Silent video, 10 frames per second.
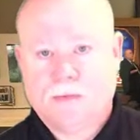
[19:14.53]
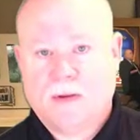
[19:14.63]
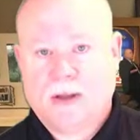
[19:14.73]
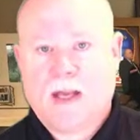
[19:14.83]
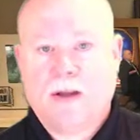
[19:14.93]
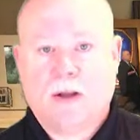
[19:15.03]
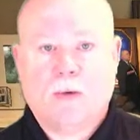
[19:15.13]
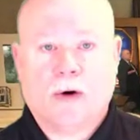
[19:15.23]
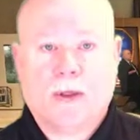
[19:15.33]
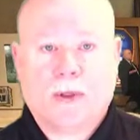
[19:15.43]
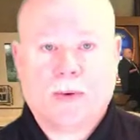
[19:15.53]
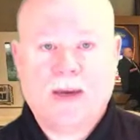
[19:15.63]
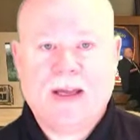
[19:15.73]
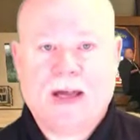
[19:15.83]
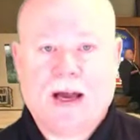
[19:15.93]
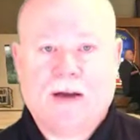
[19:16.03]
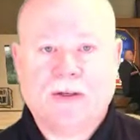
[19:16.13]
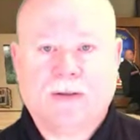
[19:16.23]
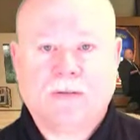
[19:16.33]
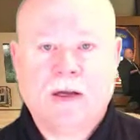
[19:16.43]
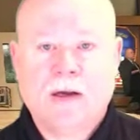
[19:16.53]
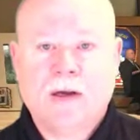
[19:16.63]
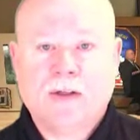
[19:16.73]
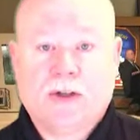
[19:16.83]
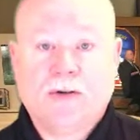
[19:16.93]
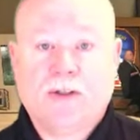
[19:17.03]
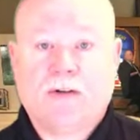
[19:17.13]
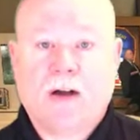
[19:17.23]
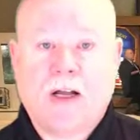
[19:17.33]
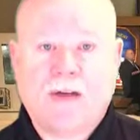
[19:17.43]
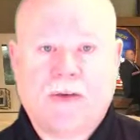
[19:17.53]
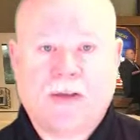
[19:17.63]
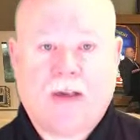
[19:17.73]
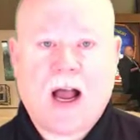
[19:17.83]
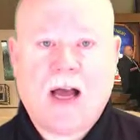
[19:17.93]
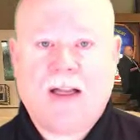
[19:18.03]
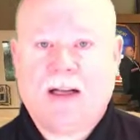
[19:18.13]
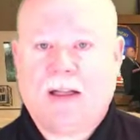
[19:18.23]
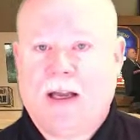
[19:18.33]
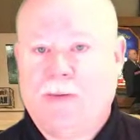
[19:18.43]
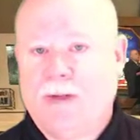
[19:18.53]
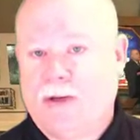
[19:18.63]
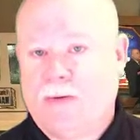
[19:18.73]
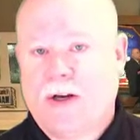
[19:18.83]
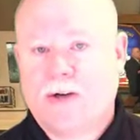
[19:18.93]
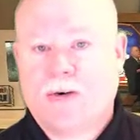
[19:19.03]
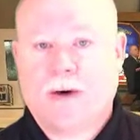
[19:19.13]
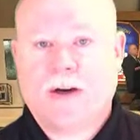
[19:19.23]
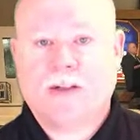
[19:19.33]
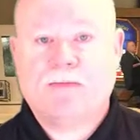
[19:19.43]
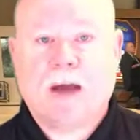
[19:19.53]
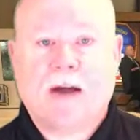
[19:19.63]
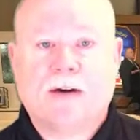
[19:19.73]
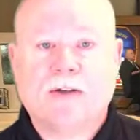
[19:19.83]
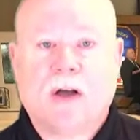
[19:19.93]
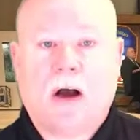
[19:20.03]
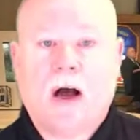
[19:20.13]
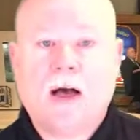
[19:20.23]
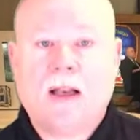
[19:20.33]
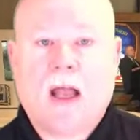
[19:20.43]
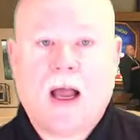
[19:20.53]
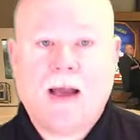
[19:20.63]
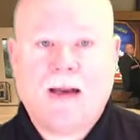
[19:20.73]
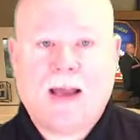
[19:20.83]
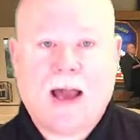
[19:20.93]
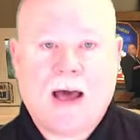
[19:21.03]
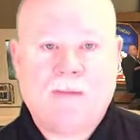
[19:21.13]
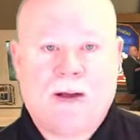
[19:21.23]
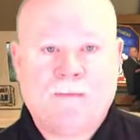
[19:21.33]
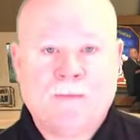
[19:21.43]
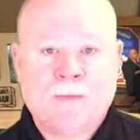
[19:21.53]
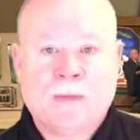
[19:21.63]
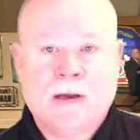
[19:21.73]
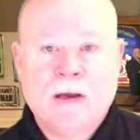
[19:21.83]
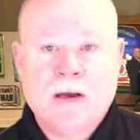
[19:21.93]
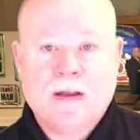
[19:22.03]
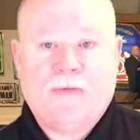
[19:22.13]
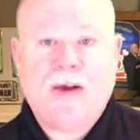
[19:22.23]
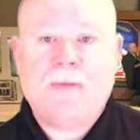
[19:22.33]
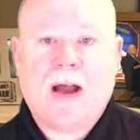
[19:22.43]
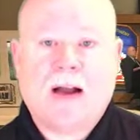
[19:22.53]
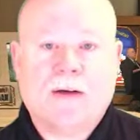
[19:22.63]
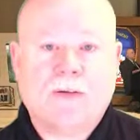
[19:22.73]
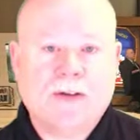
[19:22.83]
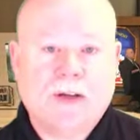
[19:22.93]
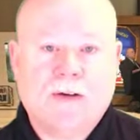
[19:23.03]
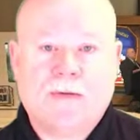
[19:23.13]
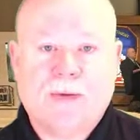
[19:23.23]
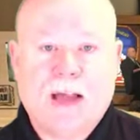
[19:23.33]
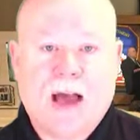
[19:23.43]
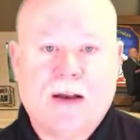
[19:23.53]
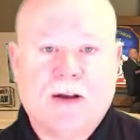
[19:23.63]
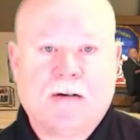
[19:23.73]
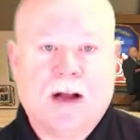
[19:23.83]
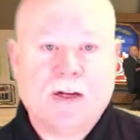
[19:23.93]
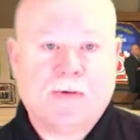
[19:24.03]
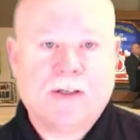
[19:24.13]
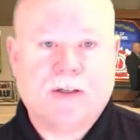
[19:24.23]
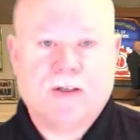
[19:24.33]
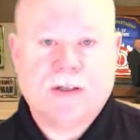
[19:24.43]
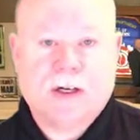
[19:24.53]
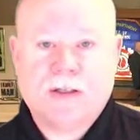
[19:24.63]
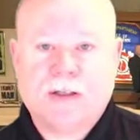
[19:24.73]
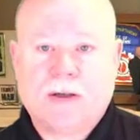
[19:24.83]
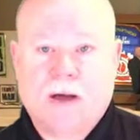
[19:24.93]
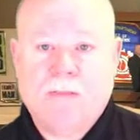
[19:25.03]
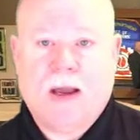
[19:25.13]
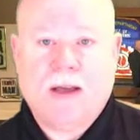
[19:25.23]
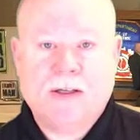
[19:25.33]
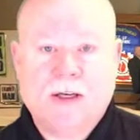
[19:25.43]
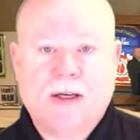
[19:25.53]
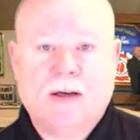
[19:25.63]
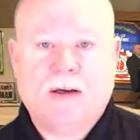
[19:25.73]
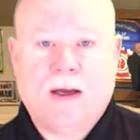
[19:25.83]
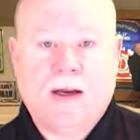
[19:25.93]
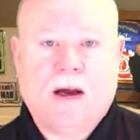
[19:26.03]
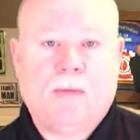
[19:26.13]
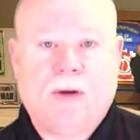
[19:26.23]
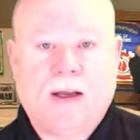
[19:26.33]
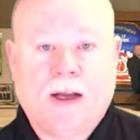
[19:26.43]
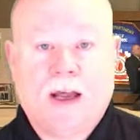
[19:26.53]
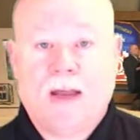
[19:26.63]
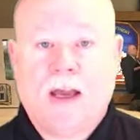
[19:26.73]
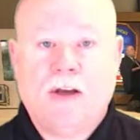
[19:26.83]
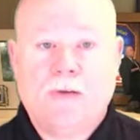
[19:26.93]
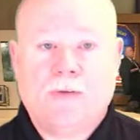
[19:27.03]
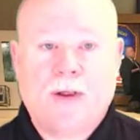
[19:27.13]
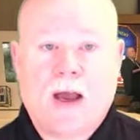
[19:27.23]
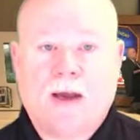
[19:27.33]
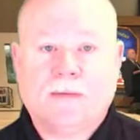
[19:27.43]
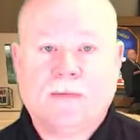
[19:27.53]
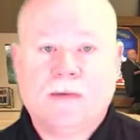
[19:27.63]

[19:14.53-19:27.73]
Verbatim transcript: Thank you to the more than 3,000 students and graduates of the highly acclaimed Situation Awareness Matters Online Academy. The feedback I've received from Academy graduates is just amazing and humbling, and I thank you for that.